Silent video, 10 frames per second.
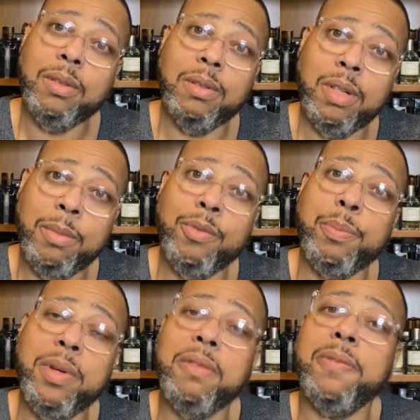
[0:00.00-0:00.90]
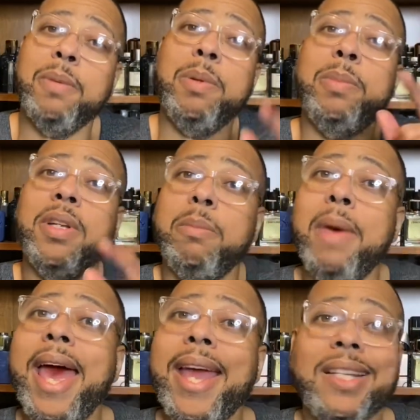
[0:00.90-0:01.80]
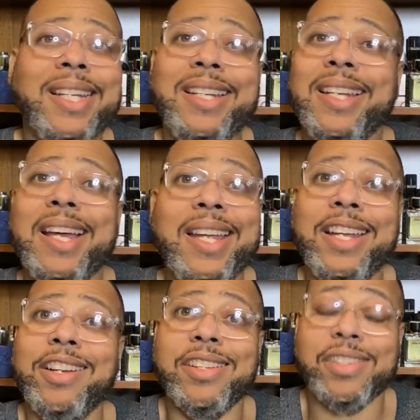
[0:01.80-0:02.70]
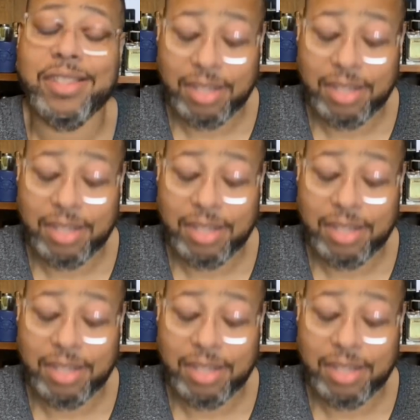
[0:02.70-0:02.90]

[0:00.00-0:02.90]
Let me repeat for the people in the back that did not hear this,